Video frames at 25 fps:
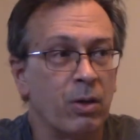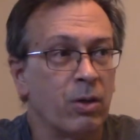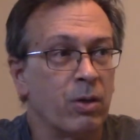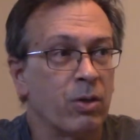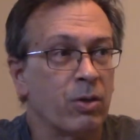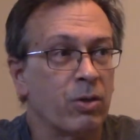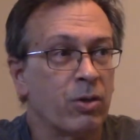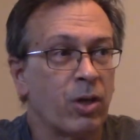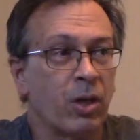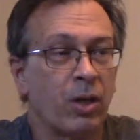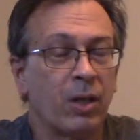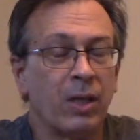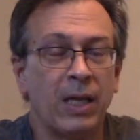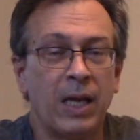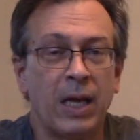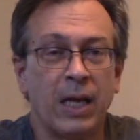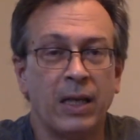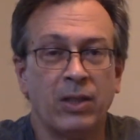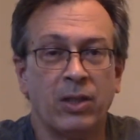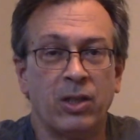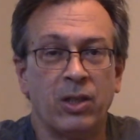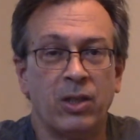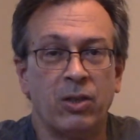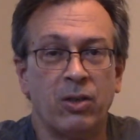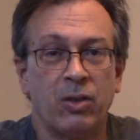suddenly
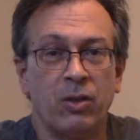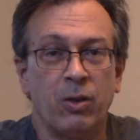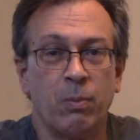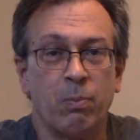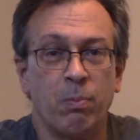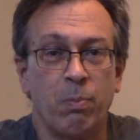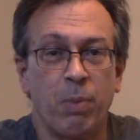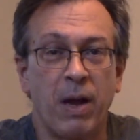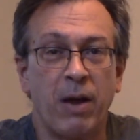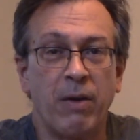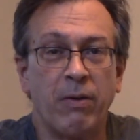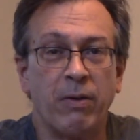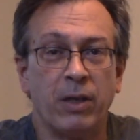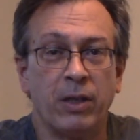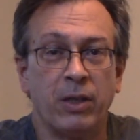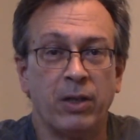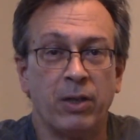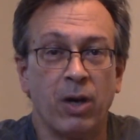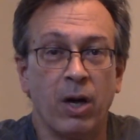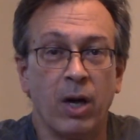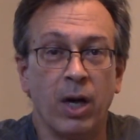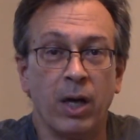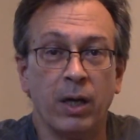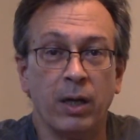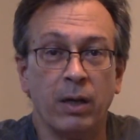has these little berries
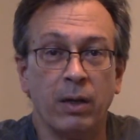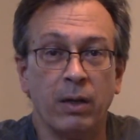on it.